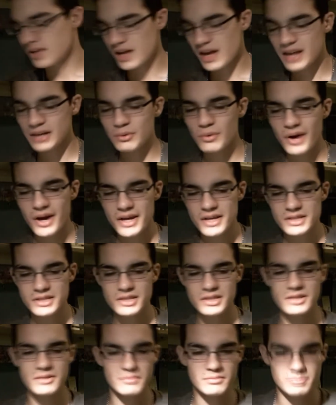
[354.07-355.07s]

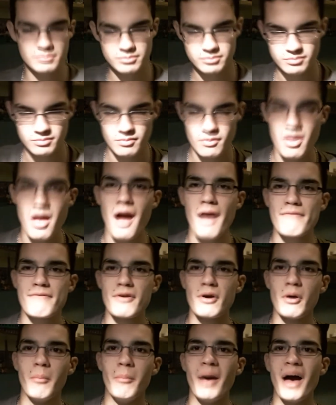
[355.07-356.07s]
anyways, I
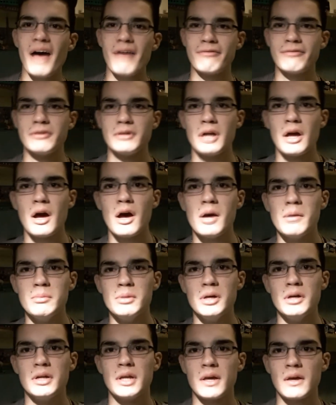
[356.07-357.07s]
feel bad for not
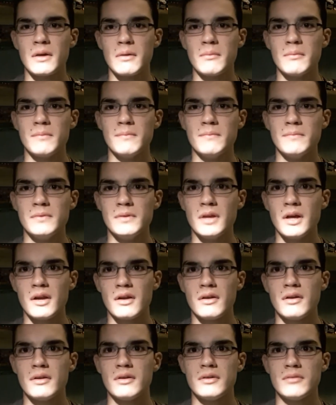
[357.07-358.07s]
uploading.
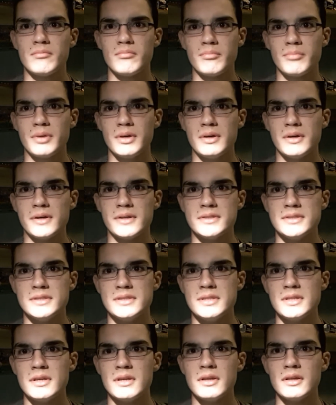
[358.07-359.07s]
Not
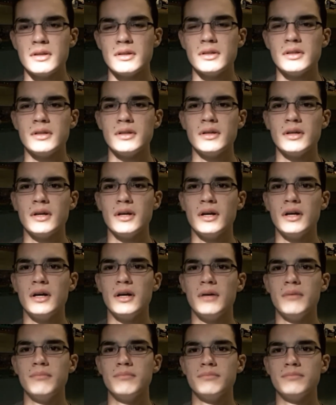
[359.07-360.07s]
because
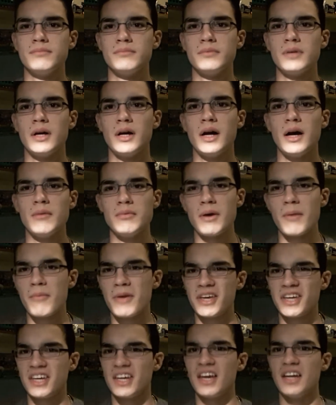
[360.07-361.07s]
um, I'm not
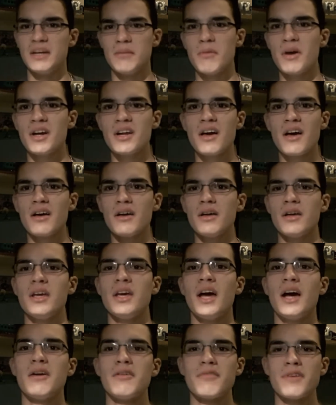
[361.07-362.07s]
making any money out
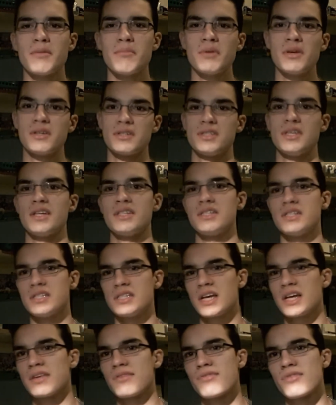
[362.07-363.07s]
of it, because that's the
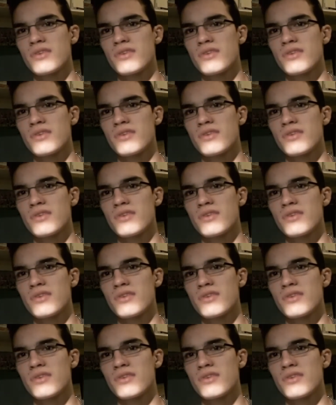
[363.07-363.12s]
second